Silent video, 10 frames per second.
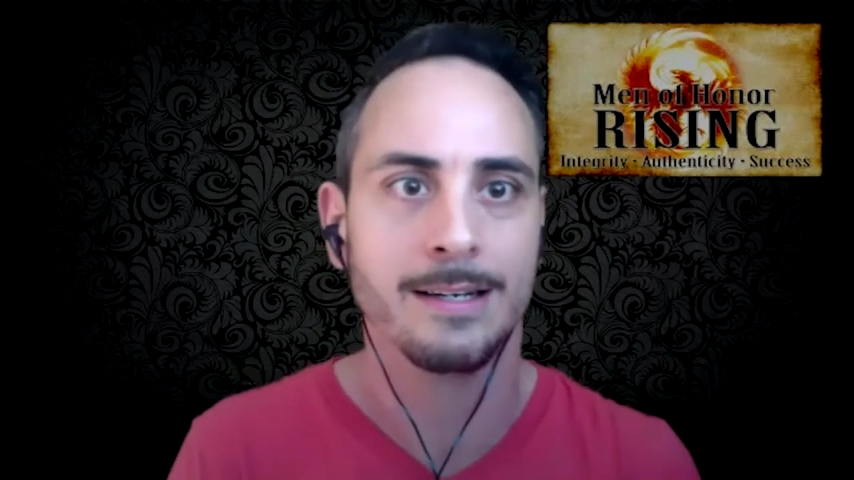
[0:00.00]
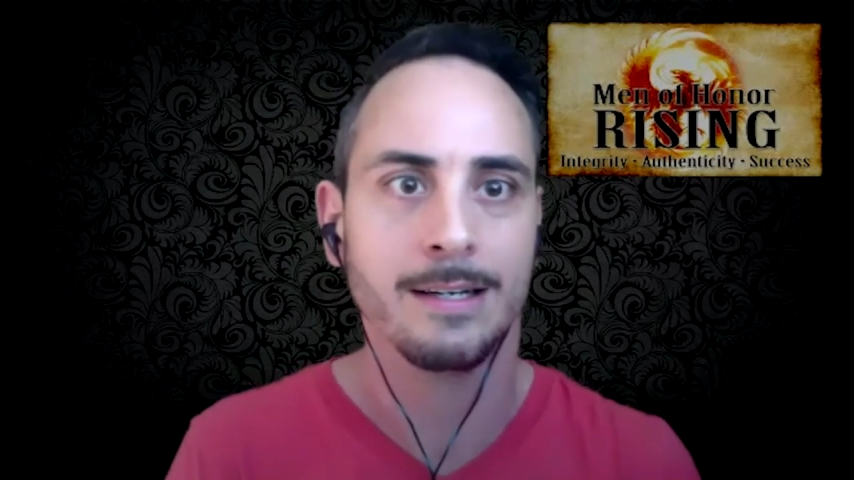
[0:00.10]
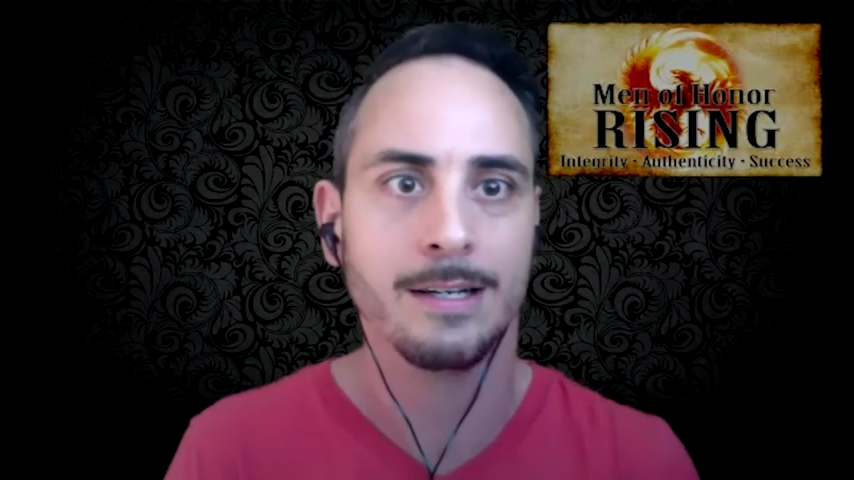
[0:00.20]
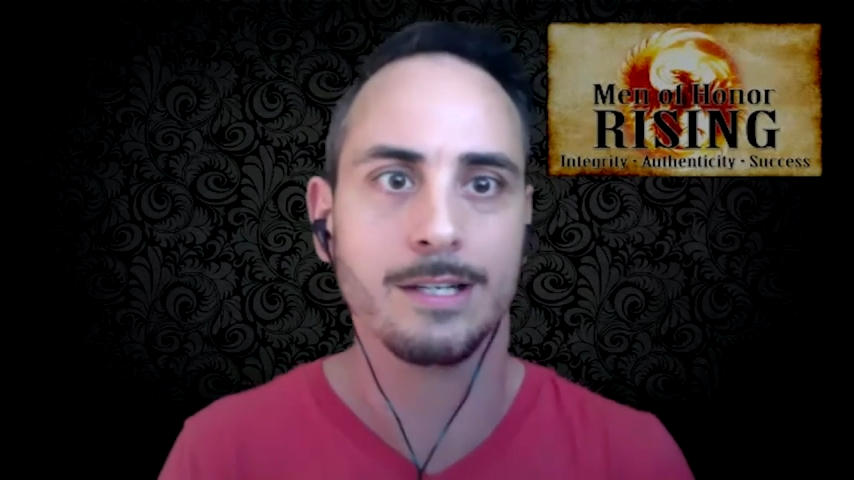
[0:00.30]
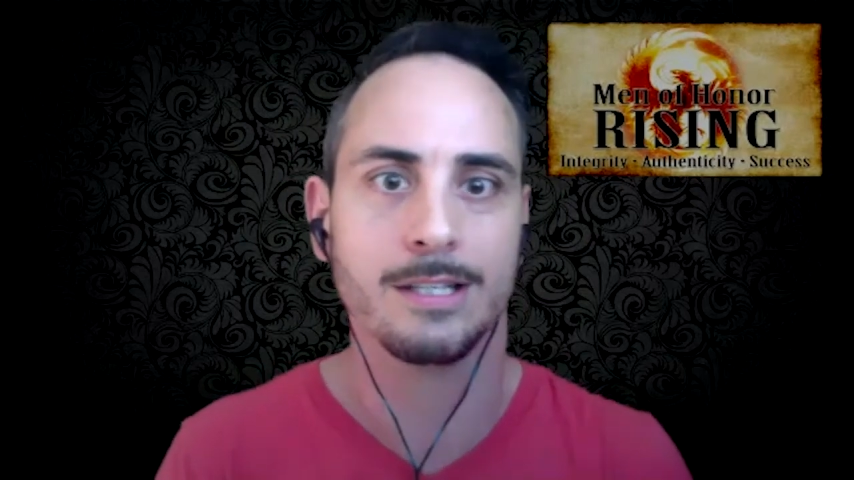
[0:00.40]

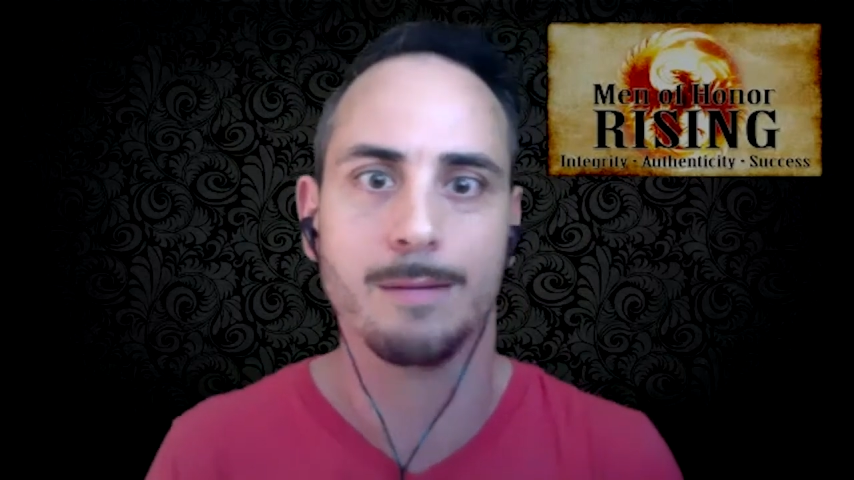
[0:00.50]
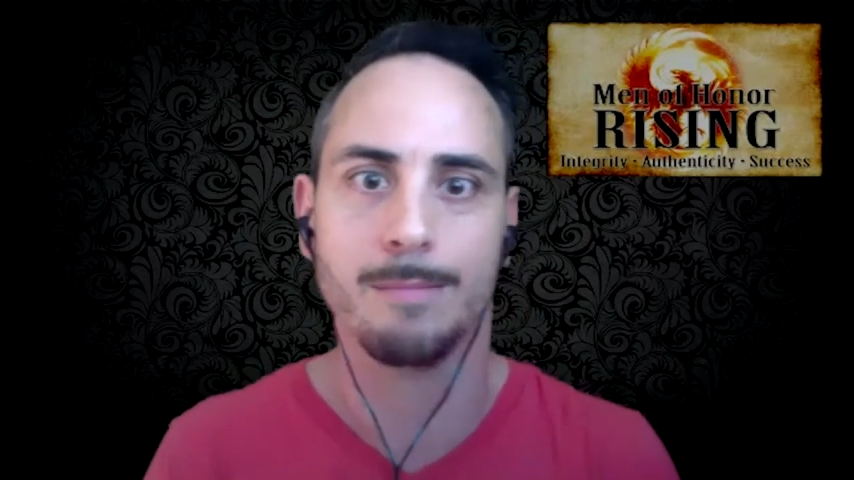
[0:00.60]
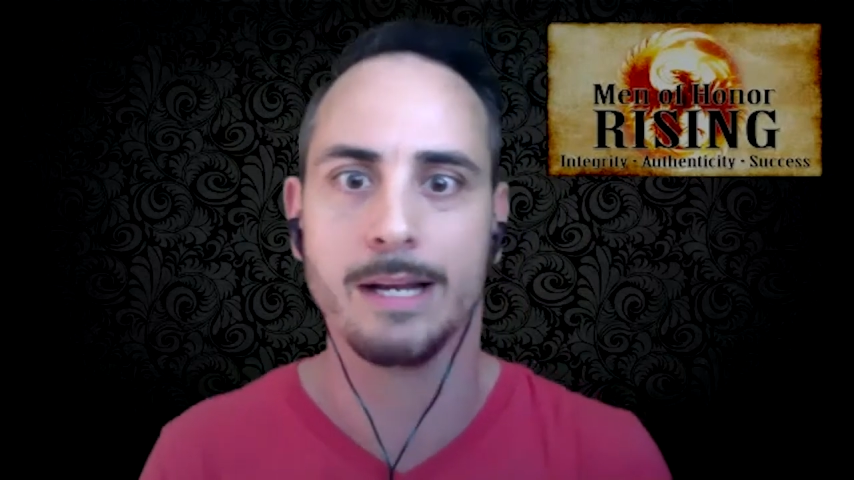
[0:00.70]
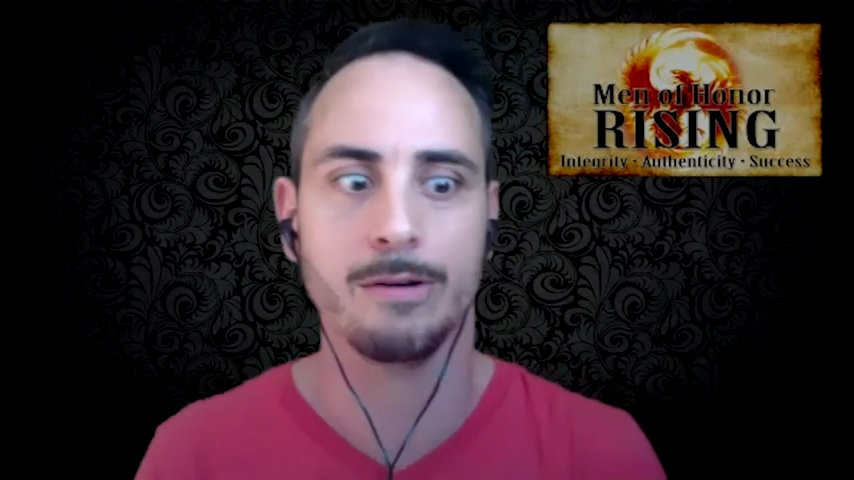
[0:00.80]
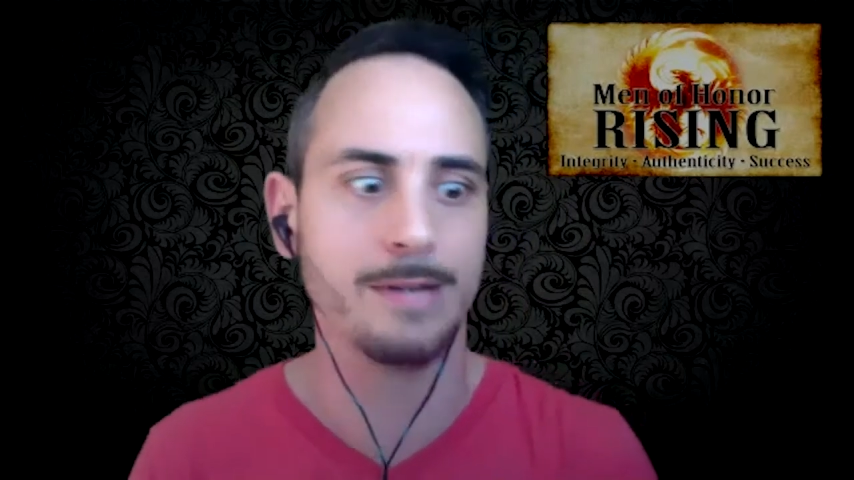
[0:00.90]
to
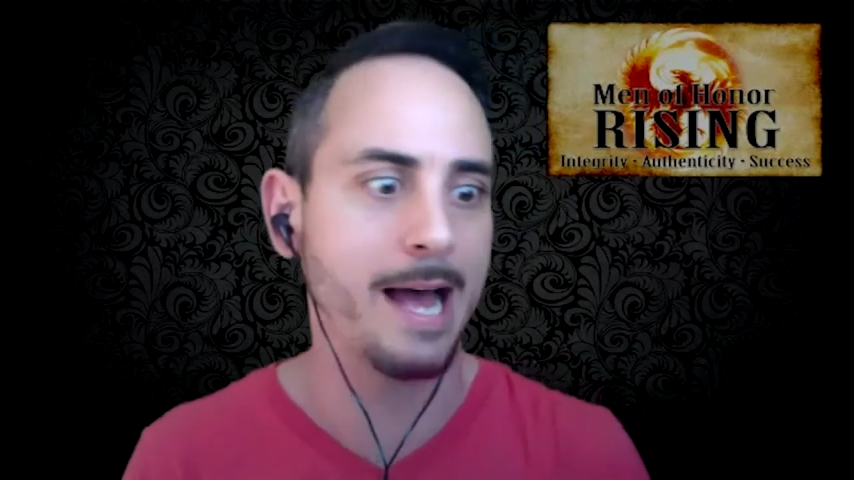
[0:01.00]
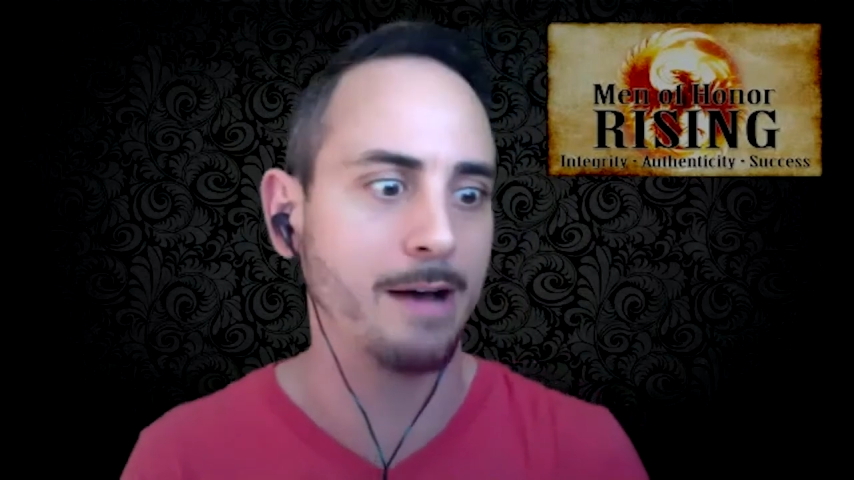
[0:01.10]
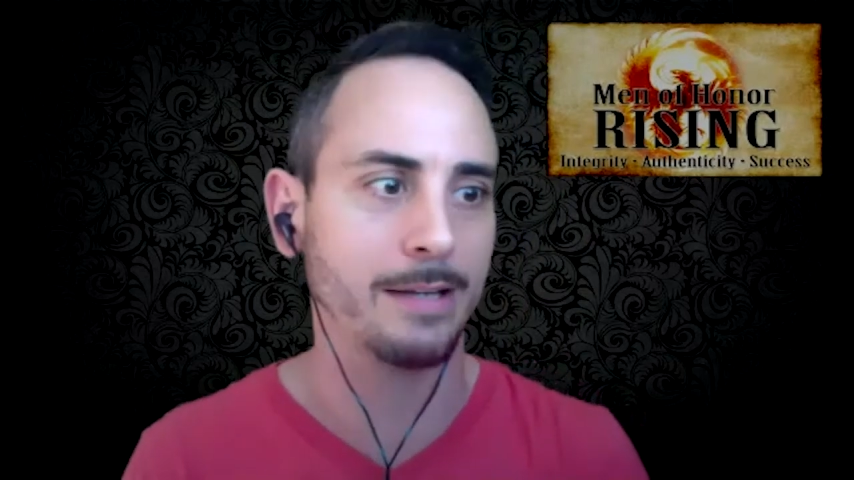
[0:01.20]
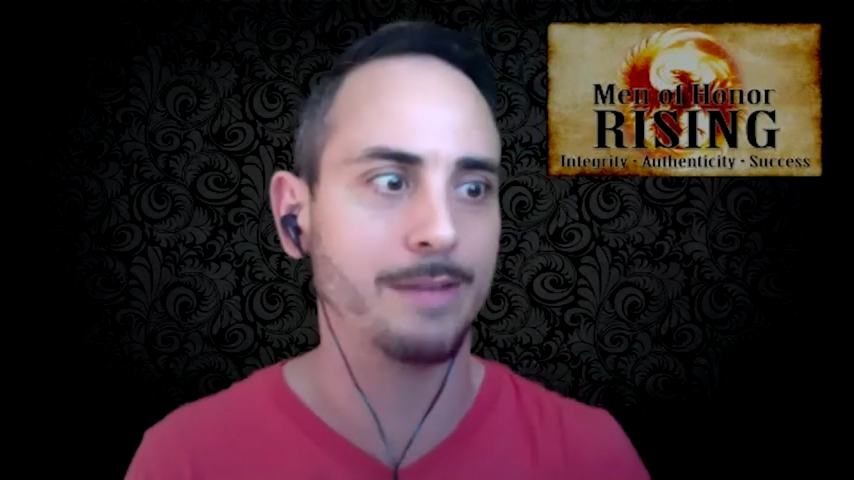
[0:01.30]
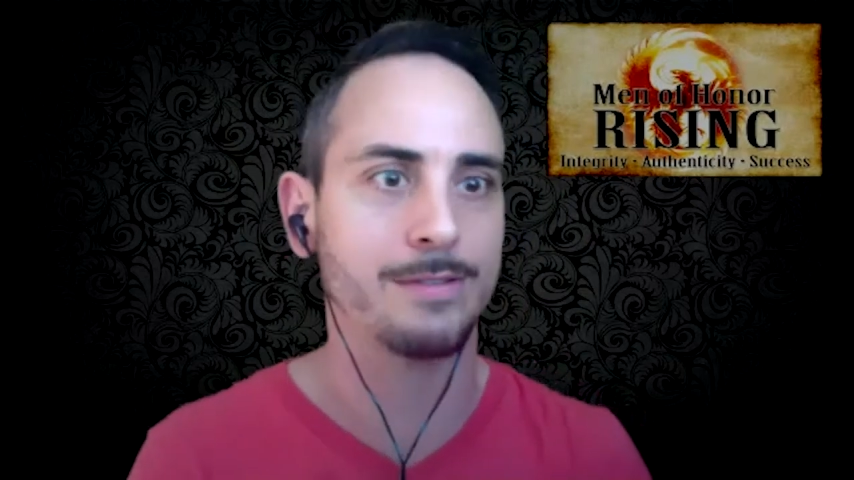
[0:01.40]
somebody who
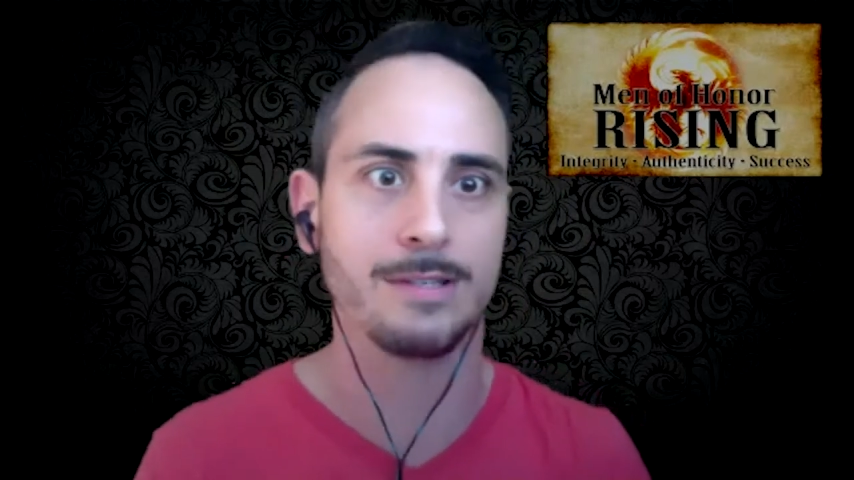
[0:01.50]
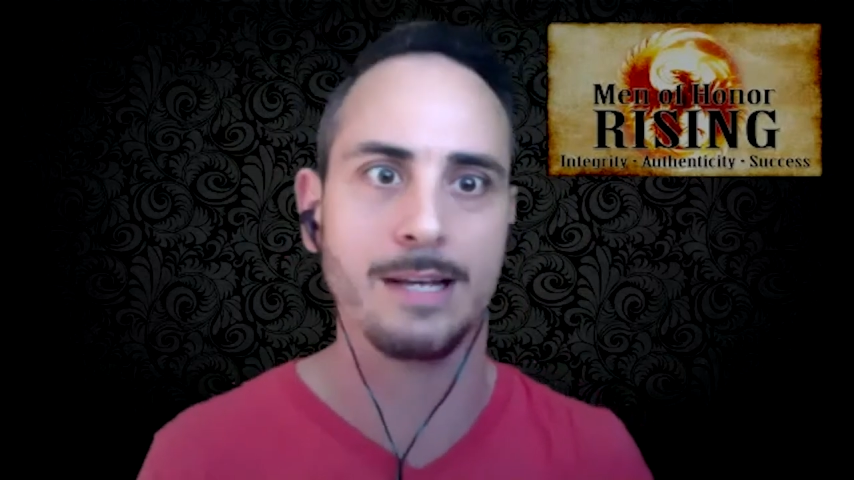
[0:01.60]
now lives